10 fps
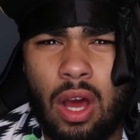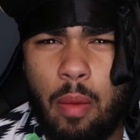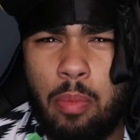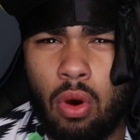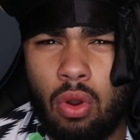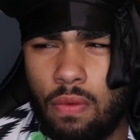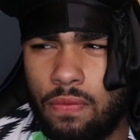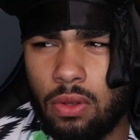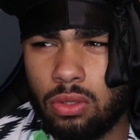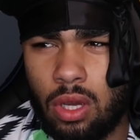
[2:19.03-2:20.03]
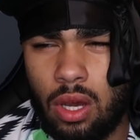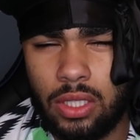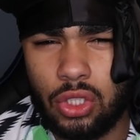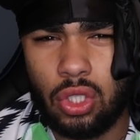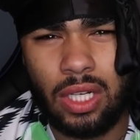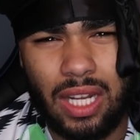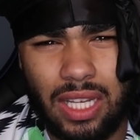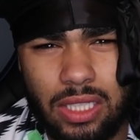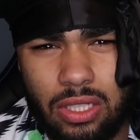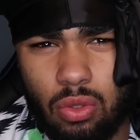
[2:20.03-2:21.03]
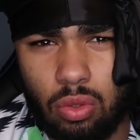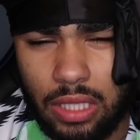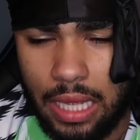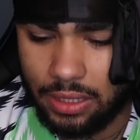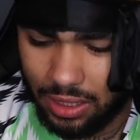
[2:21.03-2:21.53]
a bottle of vodka and drink like a single dad.